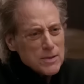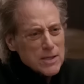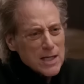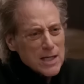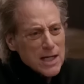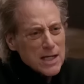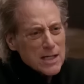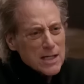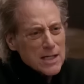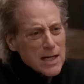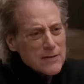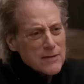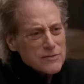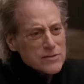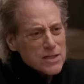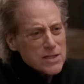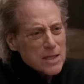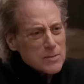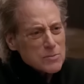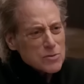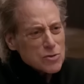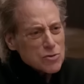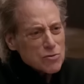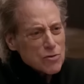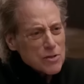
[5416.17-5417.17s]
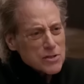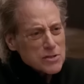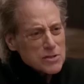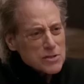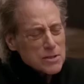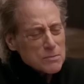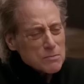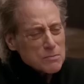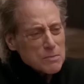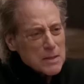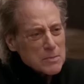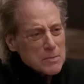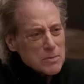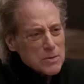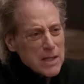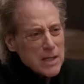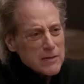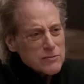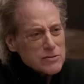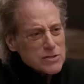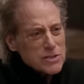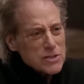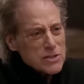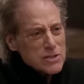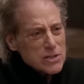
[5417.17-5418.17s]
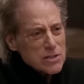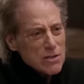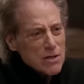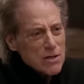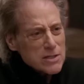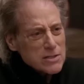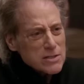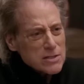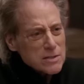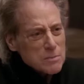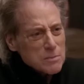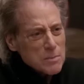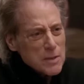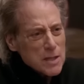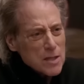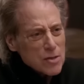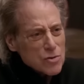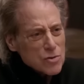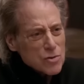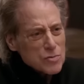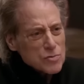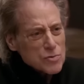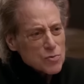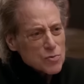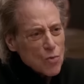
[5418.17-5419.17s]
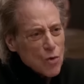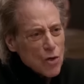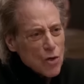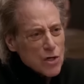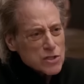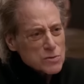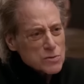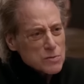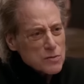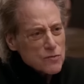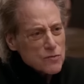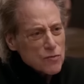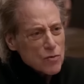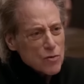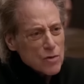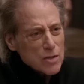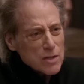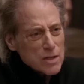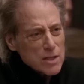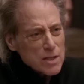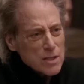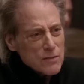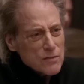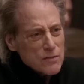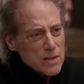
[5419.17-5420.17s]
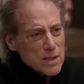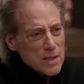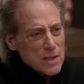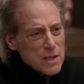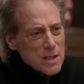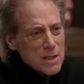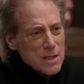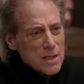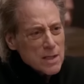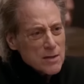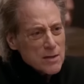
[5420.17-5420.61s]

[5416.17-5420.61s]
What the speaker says: You got to have some trust in people. You ever see signs in bathrooms, wash before leaving?